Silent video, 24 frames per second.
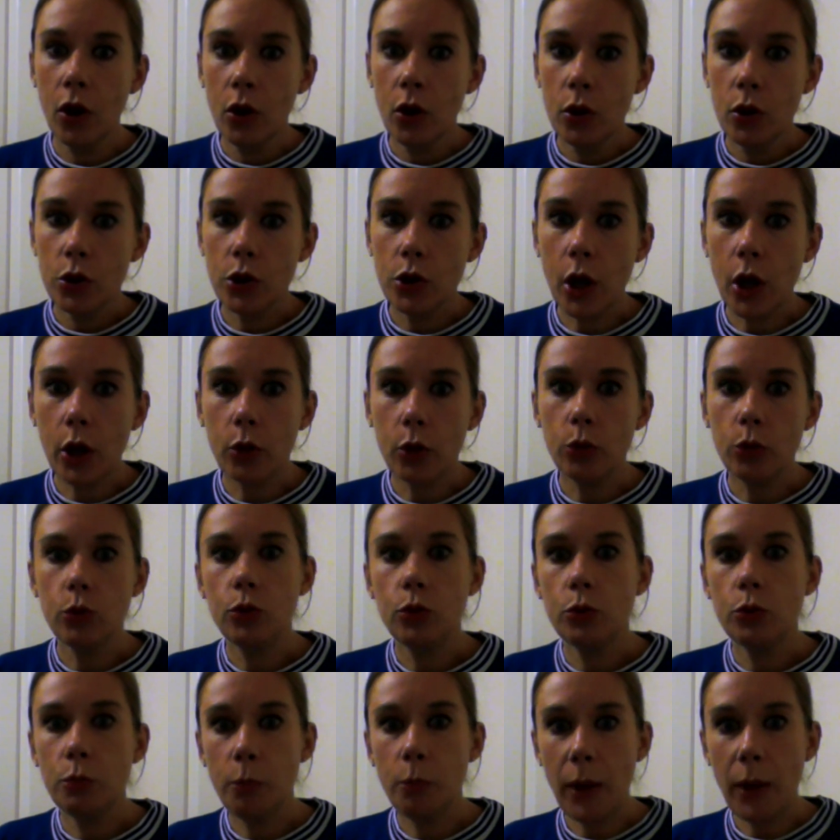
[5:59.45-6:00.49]
So
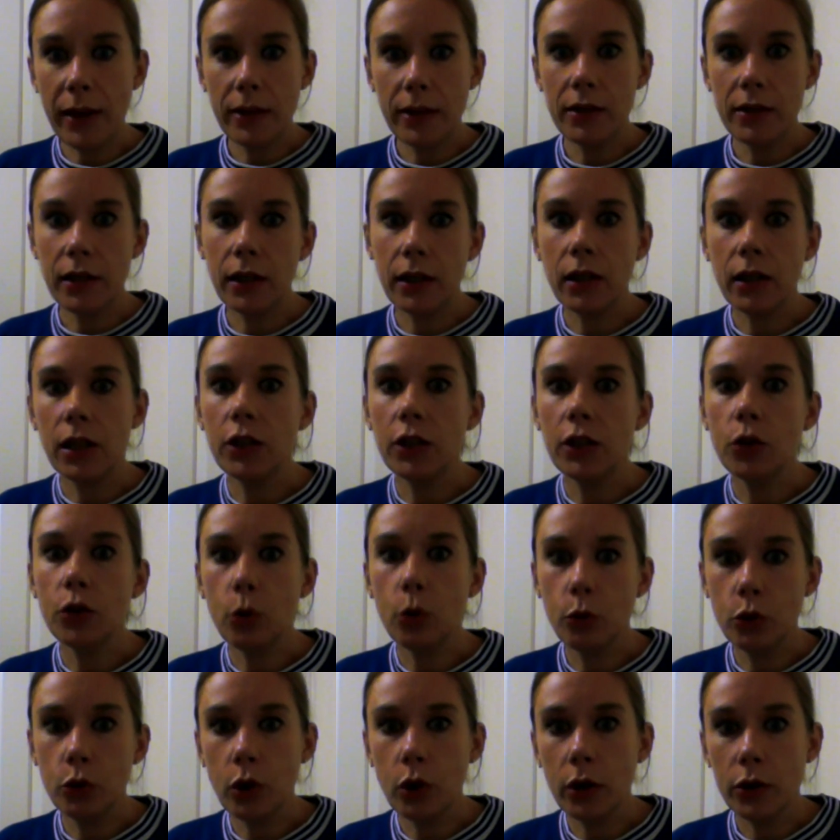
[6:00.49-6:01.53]
basically you're
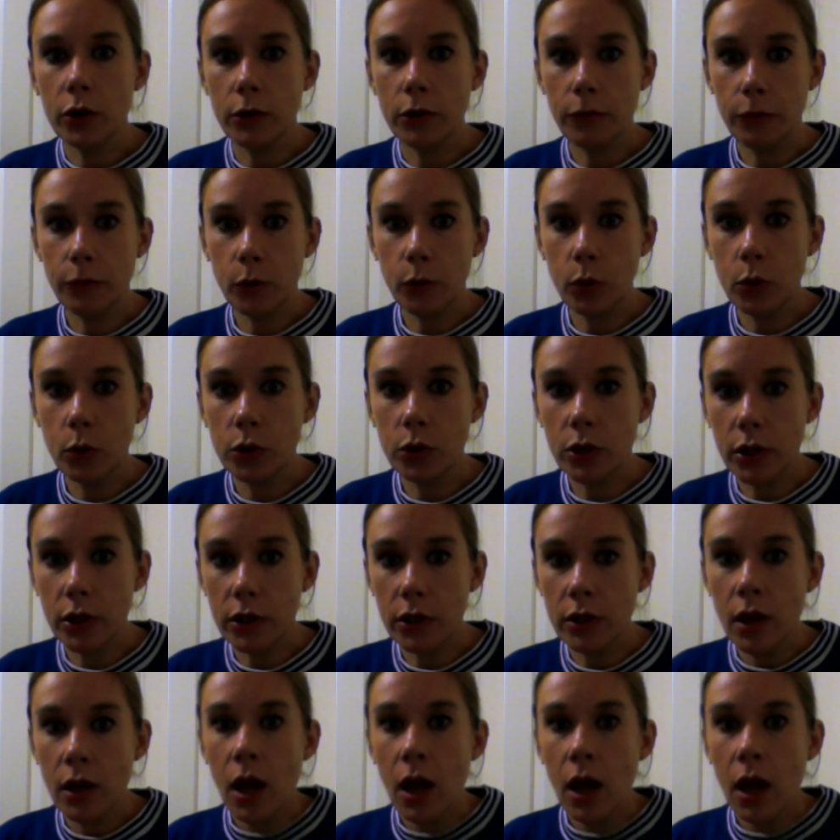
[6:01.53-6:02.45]
trying to force us